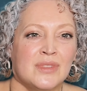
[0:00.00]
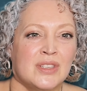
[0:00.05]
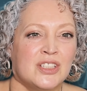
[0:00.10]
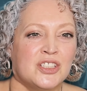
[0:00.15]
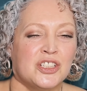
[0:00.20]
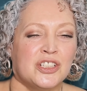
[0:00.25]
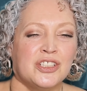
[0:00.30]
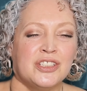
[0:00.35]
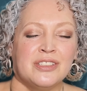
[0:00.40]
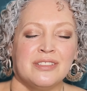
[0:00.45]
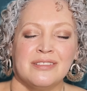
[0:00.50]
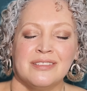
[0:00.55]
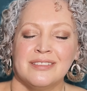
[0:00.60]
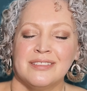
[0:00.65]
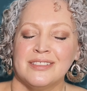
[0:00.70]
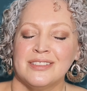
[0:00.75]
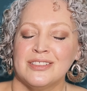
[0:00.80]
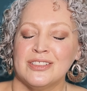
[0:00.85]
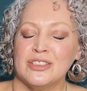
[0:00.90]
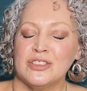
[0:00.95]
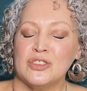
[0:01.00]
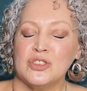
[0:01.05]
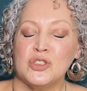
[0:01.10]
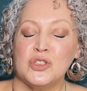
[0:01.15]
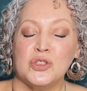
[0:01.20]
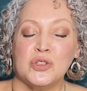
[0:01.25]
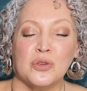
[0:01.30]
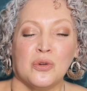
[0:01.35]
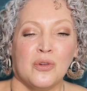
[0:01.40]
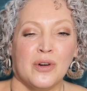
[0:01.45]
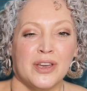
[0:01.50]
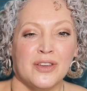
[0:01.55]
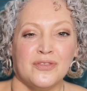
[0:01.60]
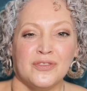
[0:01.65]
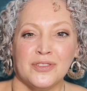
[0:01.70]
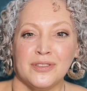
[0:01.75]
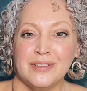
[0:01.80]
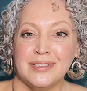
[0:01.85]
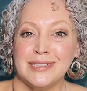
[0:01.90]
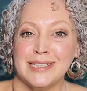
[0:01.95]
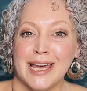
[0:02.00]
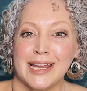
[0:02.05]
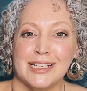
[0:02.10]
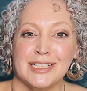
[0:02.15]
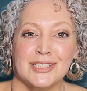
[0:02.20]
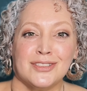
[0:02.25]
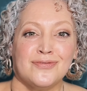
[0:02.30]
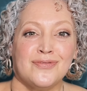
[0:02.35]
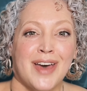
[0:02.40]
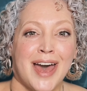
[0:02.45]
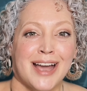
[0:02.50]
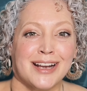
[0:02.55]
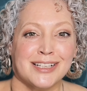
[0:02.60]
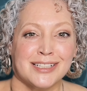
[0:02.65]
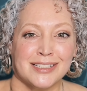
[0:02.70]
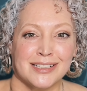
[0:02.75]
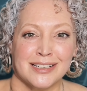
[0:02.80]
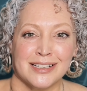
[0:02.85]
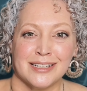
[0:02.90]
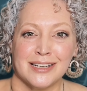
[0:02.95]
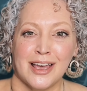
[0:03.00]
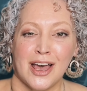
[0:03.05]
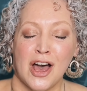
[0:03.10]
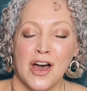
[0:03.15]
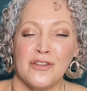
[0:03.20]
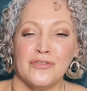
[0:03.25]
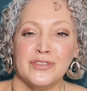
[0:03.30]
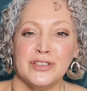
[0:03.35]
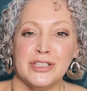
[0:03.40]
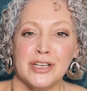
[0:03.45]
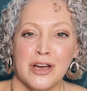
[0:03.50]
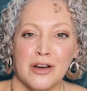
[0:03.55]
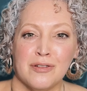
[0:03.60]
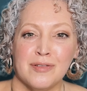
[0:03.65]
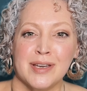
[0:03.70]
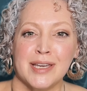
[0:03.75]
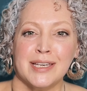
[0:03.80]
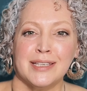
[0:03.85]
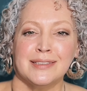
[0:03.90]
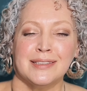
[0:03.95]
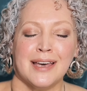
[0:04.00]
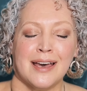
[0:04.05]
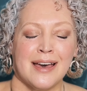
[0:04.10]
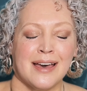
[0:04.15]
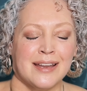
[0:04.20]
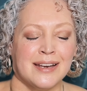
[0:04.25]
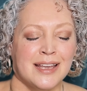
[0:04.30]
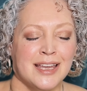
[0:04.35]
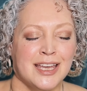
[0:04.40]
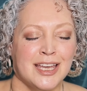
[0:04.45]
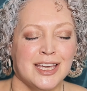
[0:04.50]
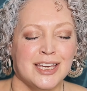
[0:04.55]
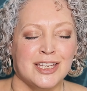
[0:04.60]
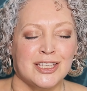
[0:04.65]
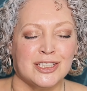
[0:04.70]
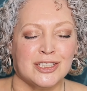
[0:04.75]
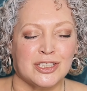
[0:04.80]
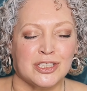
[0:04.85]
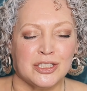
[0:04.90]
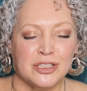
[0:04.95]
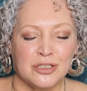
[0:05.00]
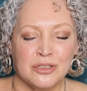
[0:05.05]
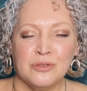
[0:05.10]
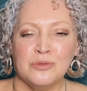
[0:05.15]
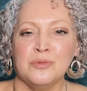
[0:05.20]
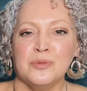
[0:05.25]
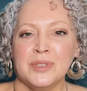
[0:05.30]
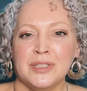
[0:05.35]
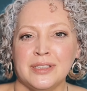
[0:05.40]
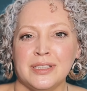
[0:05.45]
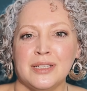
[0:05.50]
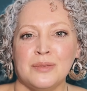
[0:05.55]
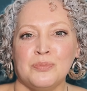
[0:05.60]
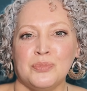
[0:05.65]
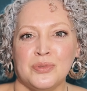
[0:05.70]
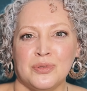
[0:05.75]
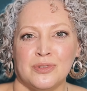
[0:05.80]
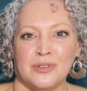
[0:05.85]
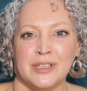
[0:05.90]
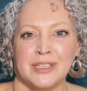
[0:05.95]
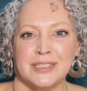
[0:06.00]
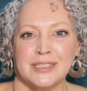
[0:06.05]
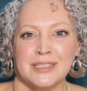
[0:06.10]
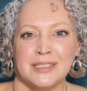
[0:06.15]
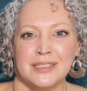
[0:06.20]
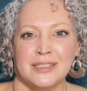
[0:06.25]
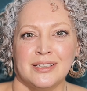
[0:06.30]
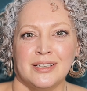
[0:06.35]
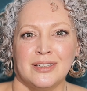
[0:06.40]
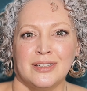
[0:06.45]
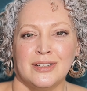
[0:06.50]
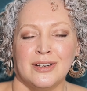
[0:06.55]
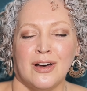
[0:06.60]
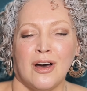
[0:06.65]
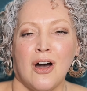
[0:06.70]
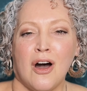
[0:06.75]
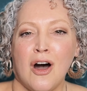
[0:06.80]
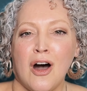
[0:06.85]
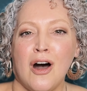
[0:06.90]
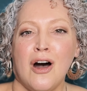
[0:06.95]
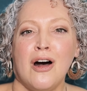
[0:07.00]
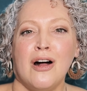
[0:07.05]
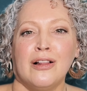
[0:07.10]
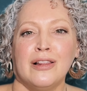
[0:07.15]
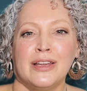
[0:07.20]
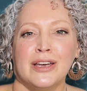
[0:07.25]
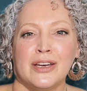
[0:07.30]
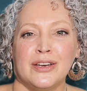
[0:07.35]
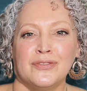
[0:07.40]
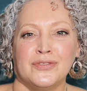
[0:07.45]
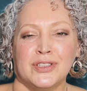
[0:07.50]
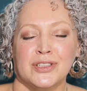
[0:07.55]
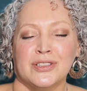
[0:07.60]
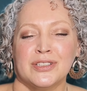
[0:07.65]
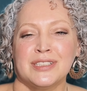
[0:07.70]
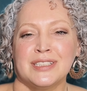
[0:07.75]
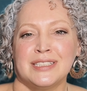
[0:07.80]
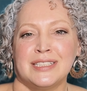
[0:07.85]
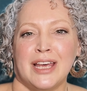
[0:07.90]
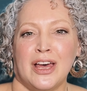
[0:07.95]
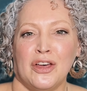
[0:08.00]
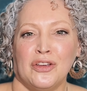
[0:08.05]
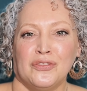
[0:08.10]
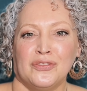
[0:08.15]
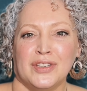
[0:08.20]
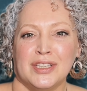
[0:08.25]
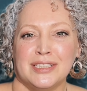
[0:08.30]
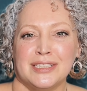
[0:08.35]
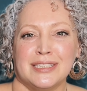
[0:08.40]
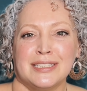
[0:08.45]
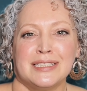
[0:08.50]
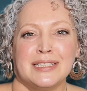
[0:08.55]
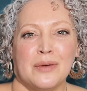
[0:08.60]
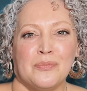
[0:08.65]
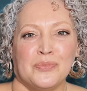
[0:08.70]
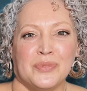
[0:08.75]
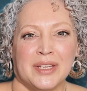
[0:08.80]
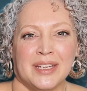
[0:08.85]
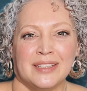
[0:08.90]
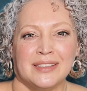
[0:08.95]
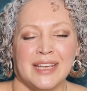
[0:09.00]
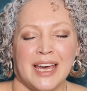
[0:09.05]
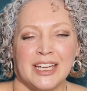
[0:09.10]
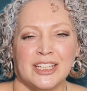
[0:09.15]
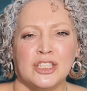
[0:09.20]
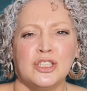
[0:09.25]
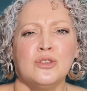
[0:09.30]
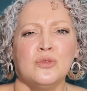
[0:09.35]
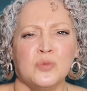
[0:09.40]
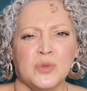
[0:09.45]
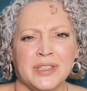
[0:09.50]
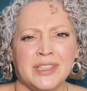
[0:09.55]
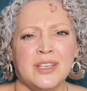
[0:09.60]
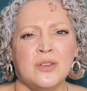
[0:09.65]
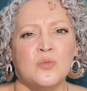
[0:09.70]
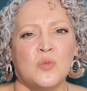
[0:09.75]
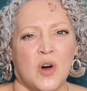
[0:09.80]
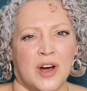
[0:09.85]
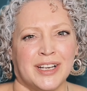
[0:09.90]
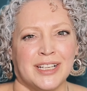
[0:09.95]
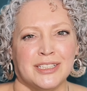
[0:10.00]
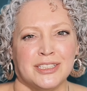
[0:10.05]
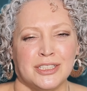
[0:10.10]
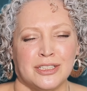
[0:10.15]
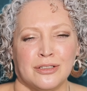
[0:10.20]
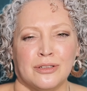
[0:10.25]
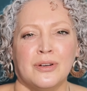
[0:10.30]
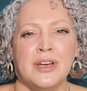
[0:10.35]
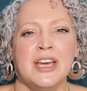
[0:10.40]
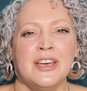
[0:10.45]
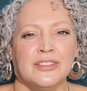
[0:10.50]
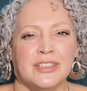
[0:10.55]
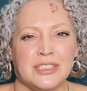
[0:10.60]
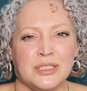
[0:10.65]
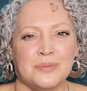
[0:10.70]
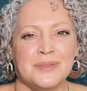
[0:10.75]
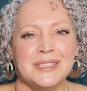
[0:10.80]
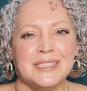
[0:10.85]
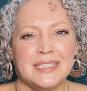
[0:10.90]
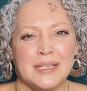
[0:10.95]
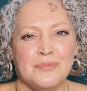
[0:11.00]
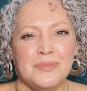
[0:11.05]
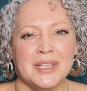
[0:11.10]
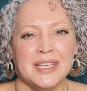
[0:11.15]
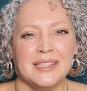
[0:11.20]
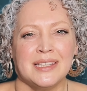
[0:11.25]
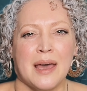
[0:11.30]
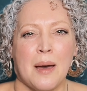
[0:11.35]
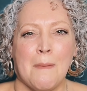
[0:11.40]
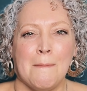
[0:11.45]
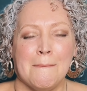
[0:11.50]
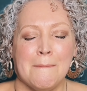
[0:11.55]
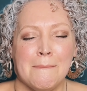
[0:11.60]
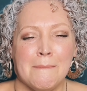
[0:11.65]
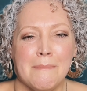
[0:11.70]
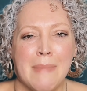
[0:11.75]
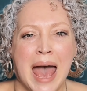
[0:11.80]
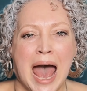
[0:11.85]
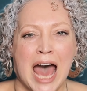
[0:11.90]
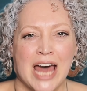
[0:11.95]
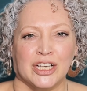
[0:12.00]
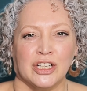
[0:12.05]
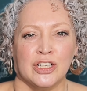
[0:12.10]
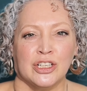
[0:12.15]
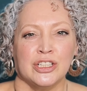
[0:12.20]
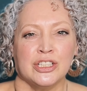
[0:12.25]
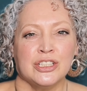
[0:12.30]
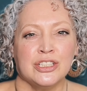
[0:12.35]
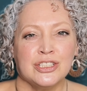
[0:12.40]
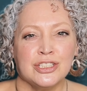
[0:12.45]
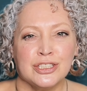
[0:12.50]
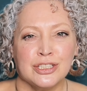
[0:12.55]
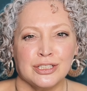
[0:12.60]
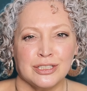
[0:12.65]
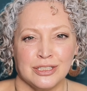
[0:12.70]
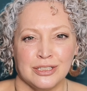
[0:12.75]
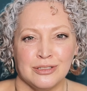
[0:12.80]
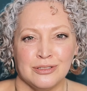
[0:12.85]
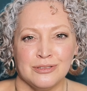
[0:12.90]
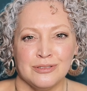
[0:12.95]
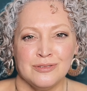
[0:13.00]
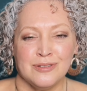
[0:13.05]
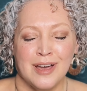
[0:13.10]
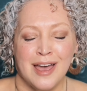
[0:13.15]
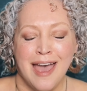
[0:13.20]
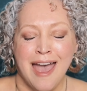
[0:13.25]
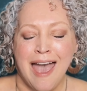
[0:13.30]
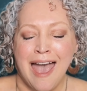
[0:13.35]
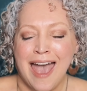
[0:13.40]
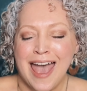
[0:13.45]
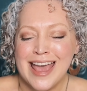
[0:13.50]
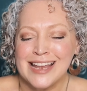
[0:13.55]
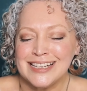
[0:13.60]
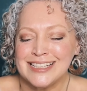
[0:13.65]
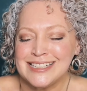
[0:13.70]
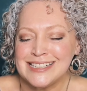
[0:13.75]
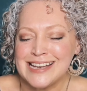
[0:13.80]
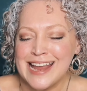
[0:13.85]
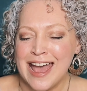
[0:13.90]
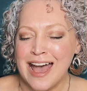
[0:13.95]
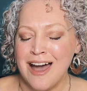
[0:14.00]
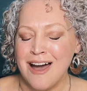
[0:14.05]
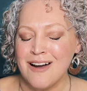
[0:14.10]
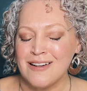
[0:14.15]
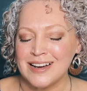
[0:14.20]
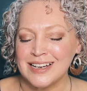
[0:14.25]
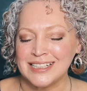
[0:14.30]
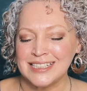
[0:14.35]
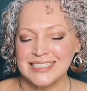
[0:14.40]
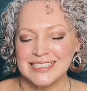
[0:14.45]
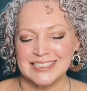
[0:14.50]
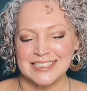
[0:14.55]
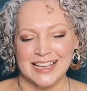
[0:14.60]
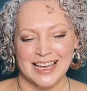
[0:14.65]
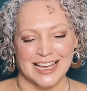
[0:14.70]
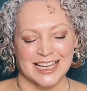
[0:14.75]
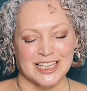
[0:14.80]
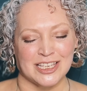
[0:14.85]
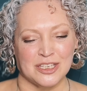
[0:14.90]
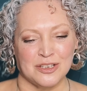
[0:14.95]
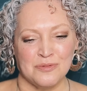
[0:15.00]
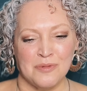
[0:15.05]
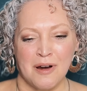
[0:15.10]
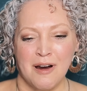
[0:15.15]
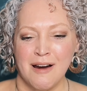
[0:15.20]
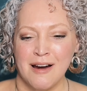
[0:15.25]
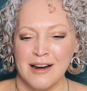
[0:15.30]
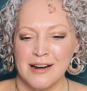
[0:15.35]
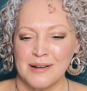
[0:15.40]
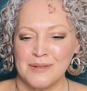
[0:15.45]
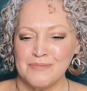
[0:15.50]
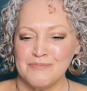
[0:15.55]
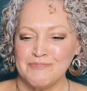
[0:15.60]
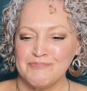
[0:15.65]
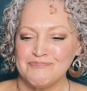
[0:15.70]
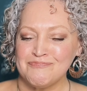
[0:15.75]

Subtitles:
just joyful satisfaction of knowing that you really put all of yourself into something that you really wanted to. This was something that mattered to you, and now it is like you're